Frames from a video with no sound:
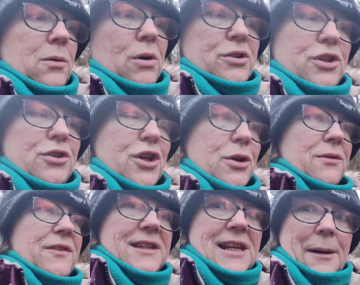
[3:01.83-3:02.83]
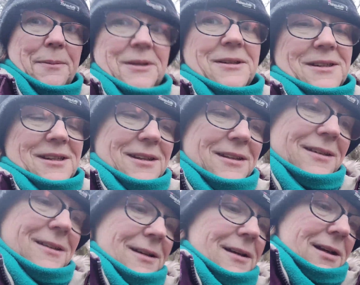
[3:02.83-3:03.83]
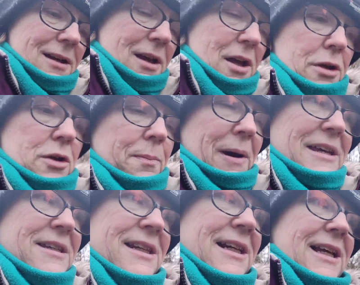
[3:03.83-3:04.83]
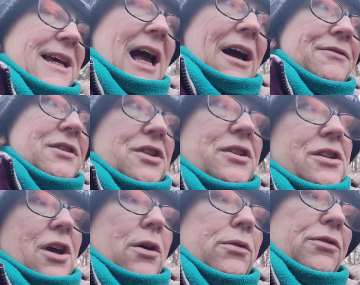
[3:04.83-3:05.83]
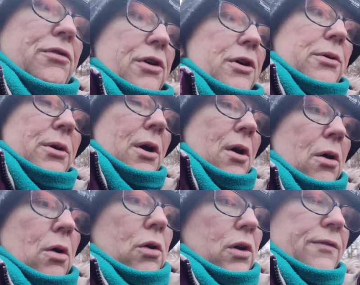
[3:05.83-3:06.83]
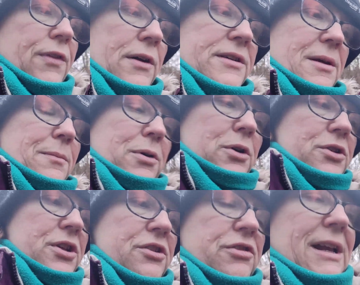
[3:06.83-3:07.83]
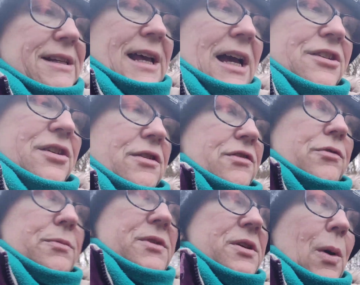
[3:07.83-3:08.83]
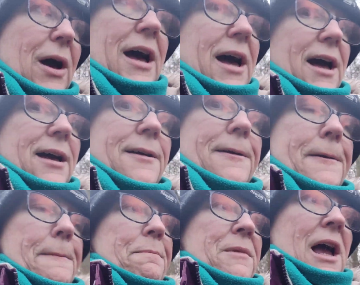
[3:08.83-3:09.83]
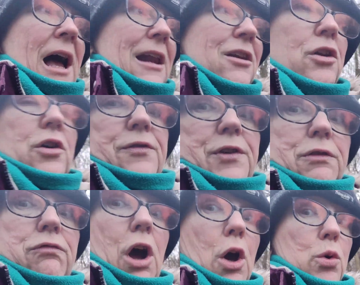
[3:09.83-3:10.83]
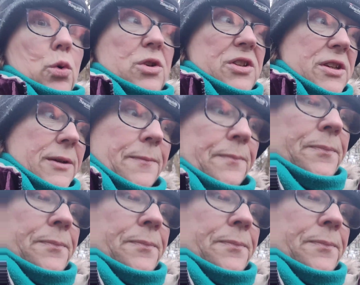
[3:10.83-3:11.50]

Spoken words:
what do you do if this happens? You basically have to just go through all of those imported transactions from Square and look for the rogues.